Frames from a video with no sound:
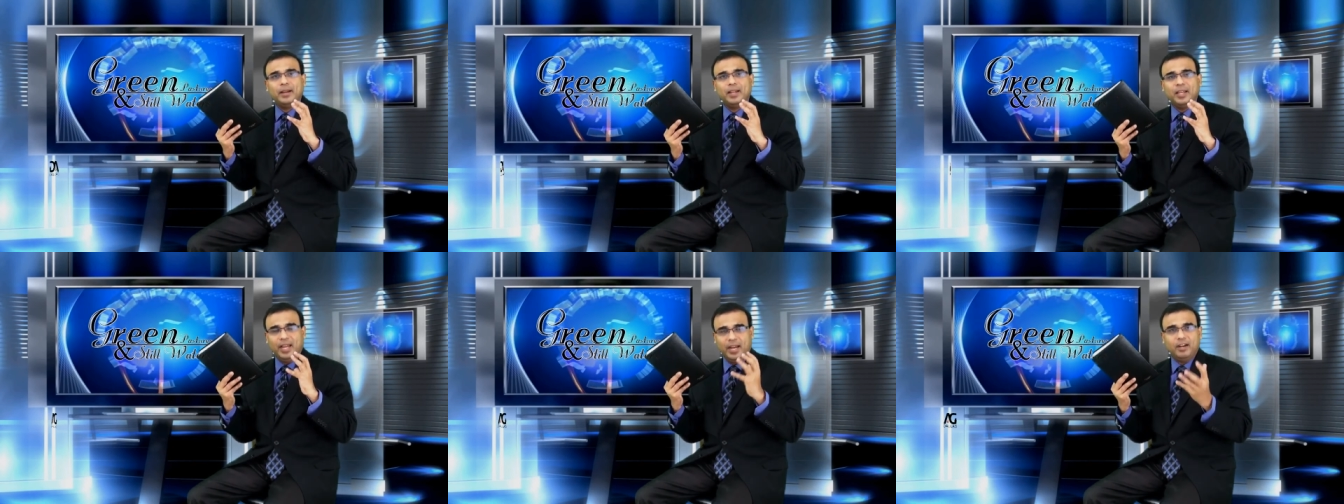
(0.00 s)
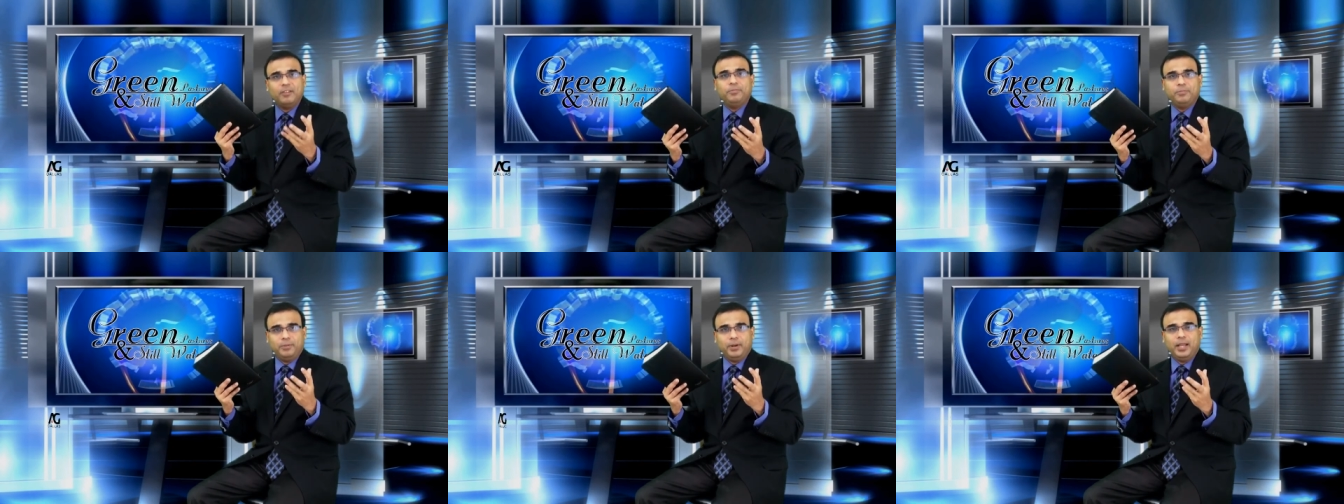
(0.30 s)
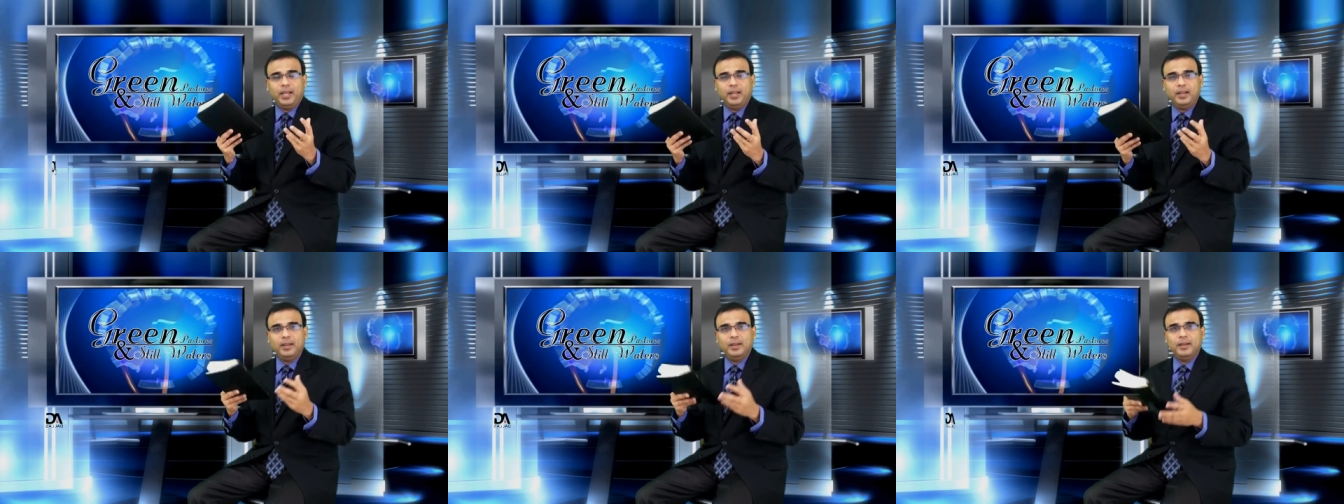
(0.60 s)

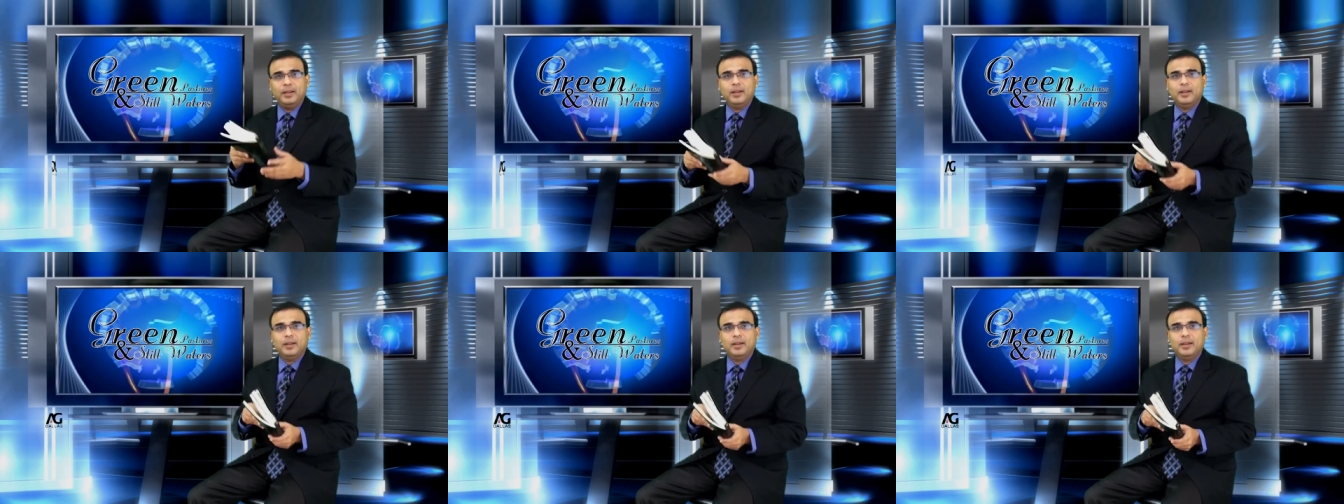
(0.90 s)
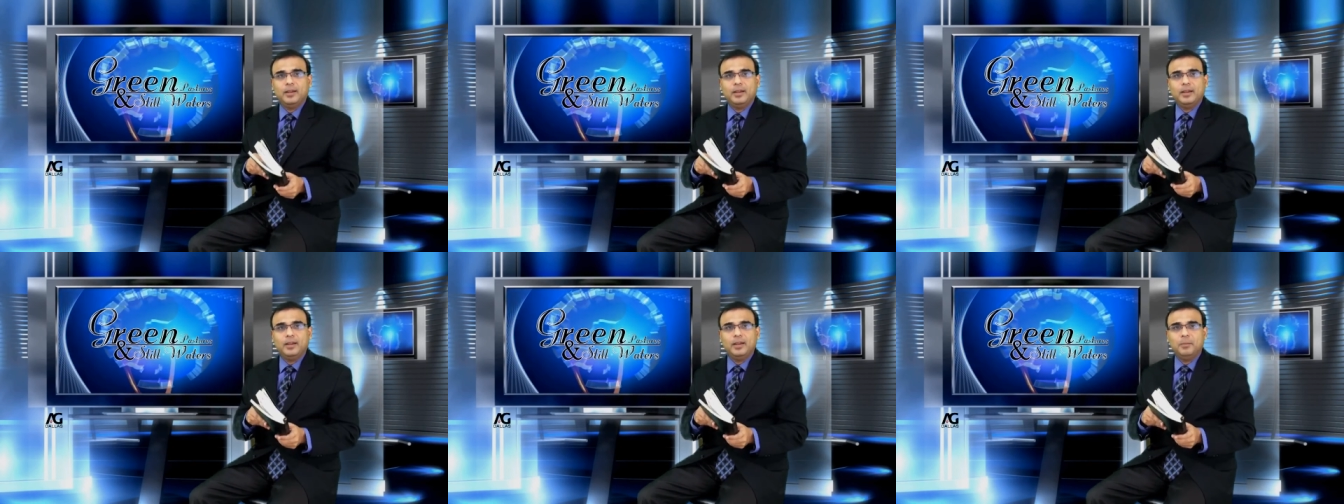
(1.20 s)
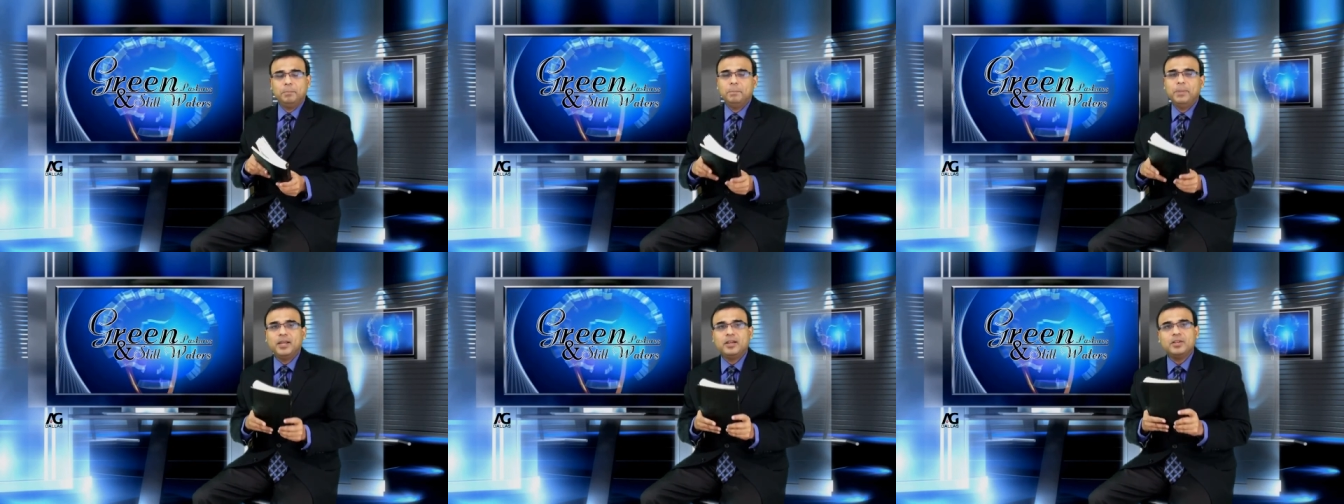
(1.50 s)
carefully
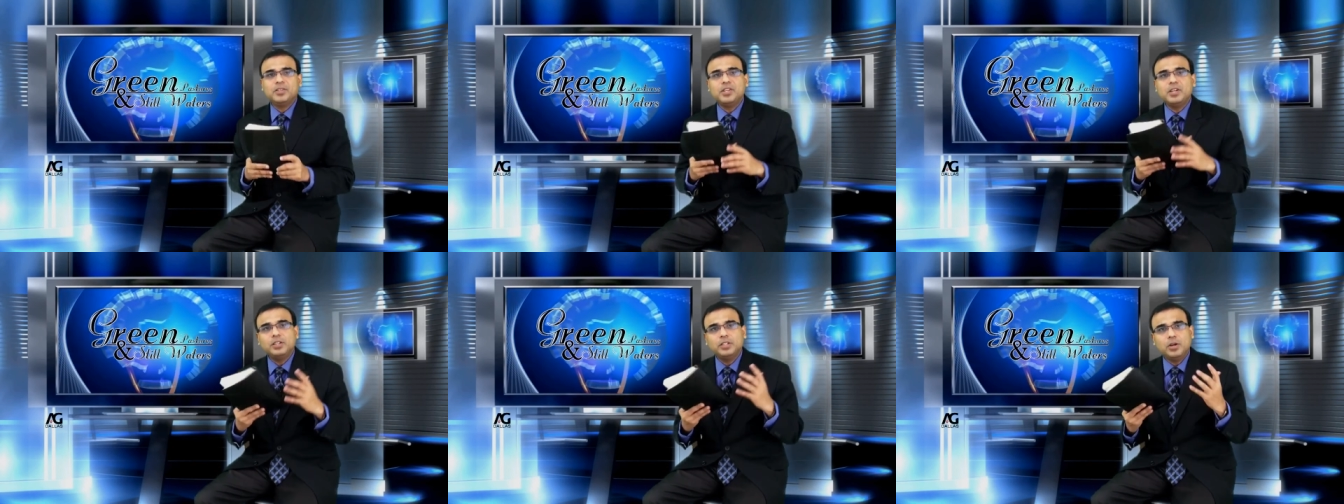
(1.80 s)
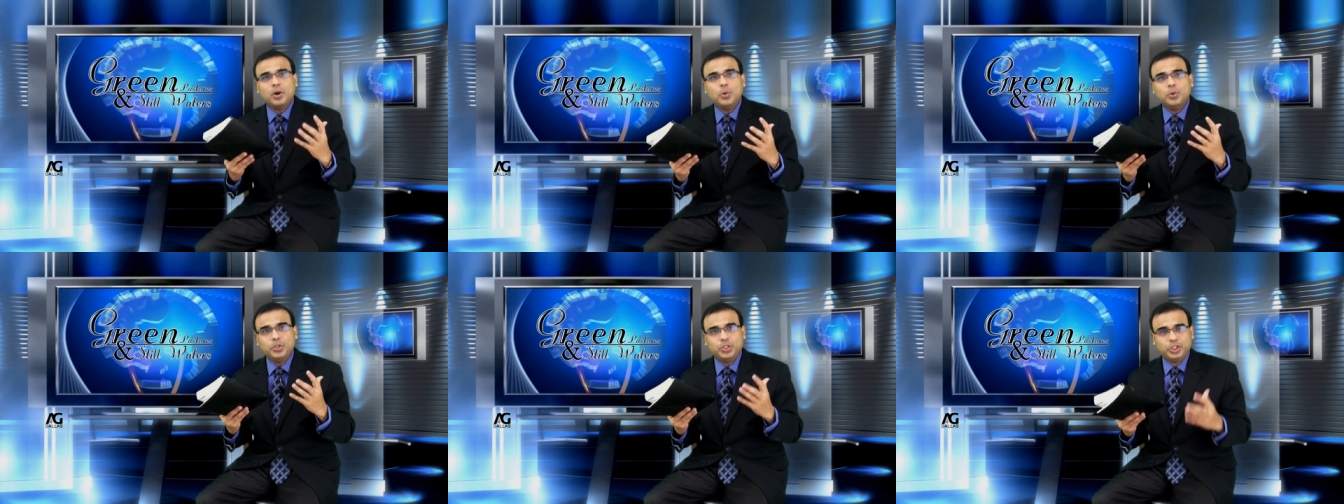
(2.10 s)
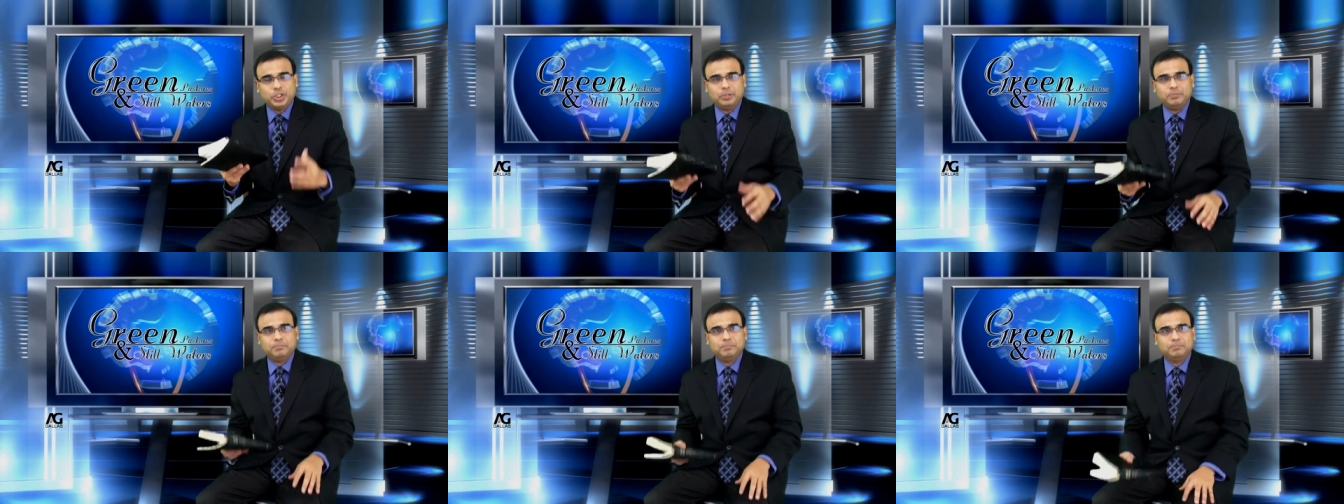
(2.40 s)
because in
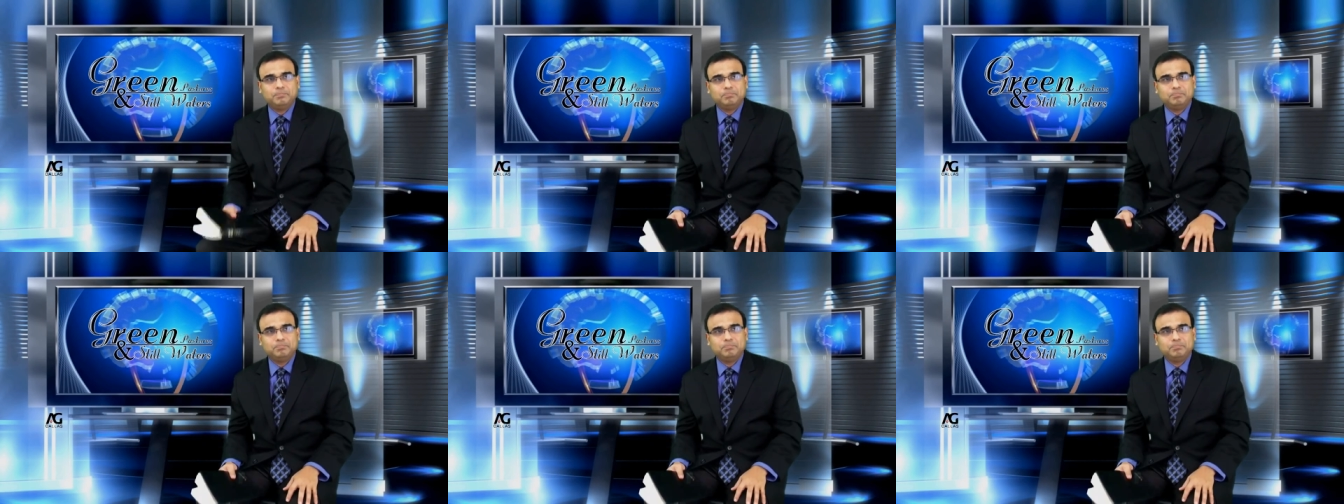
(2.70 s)
courtship,